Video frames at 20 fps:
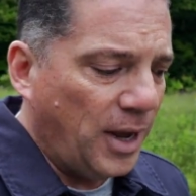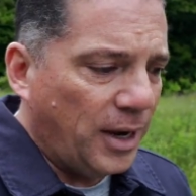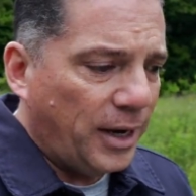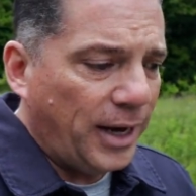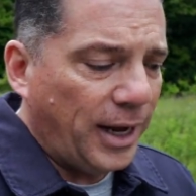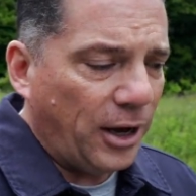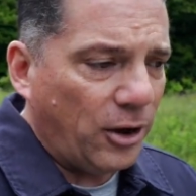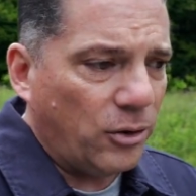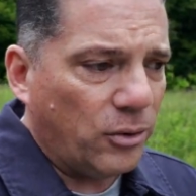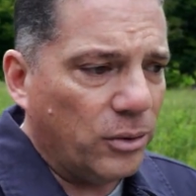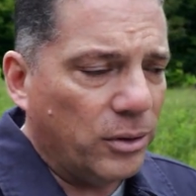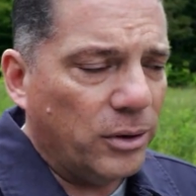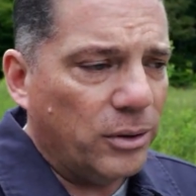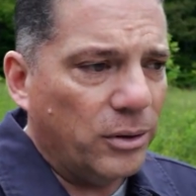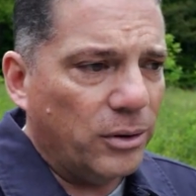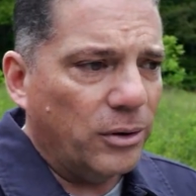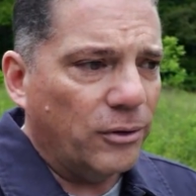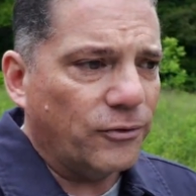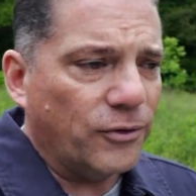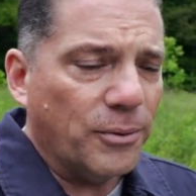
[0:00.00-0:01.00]
Now,
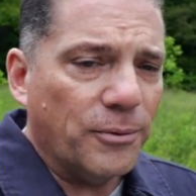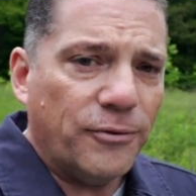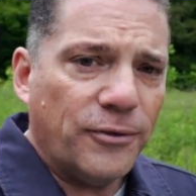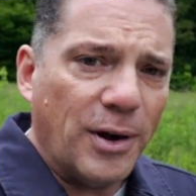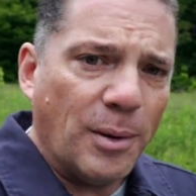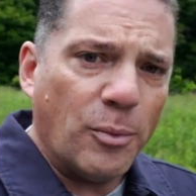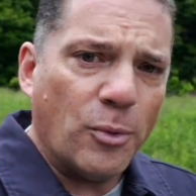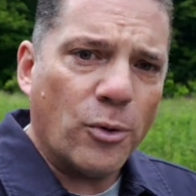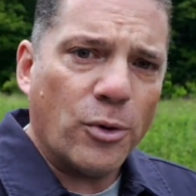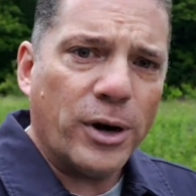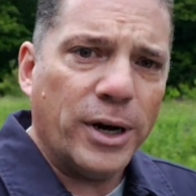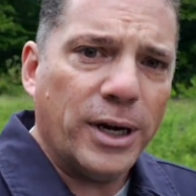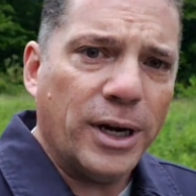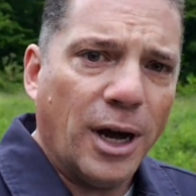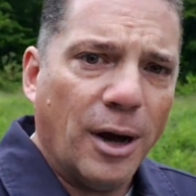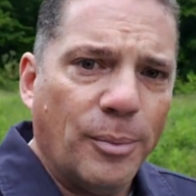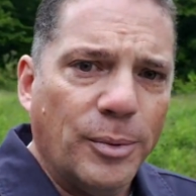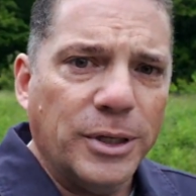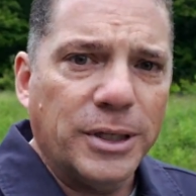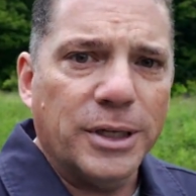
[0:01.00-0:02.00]
from February
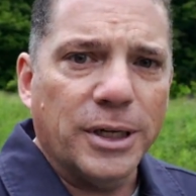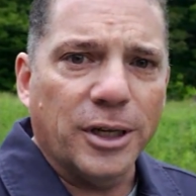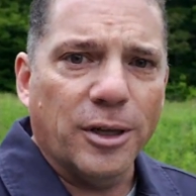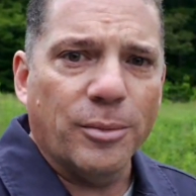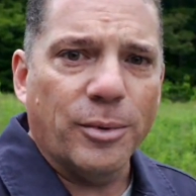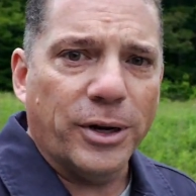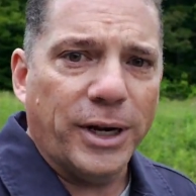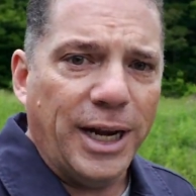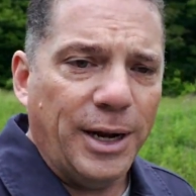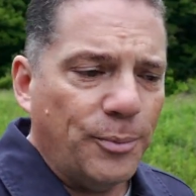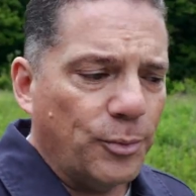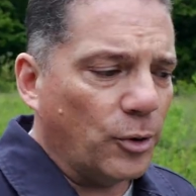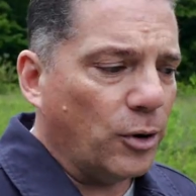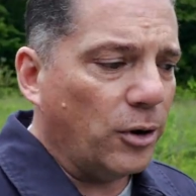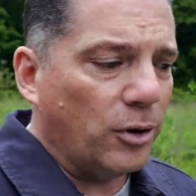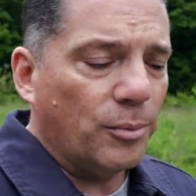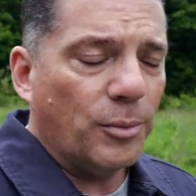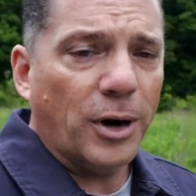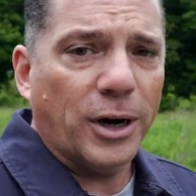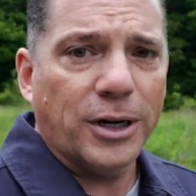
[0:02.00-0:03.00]
up until about
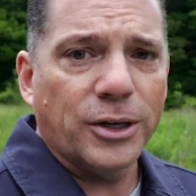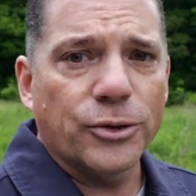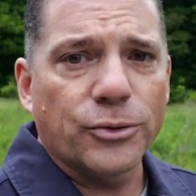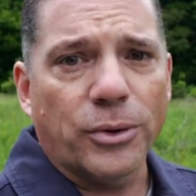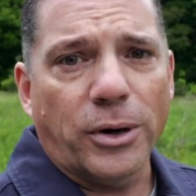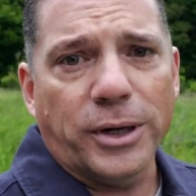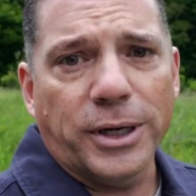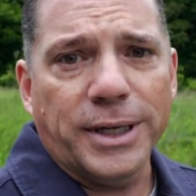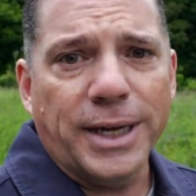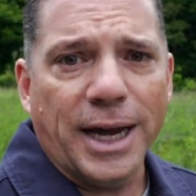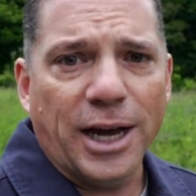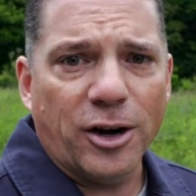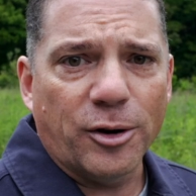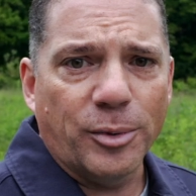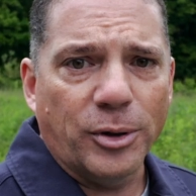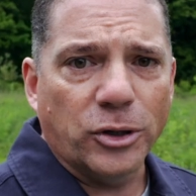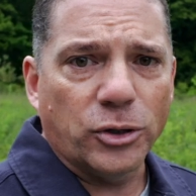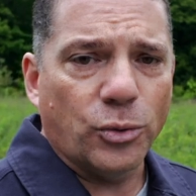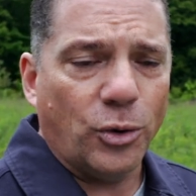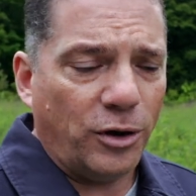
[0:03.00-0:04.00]
April, markets were already down
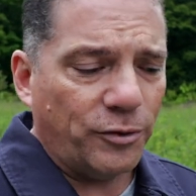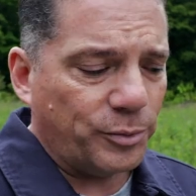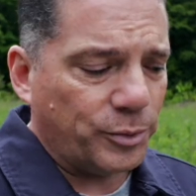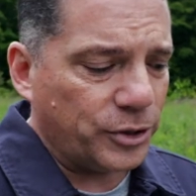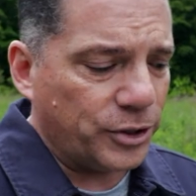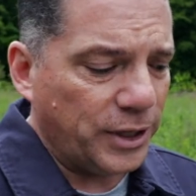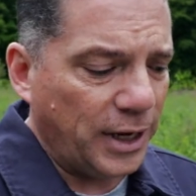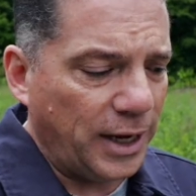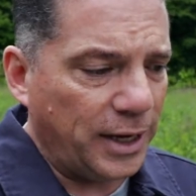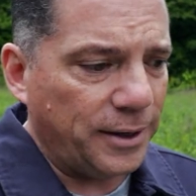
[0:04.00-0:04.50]
about 12%.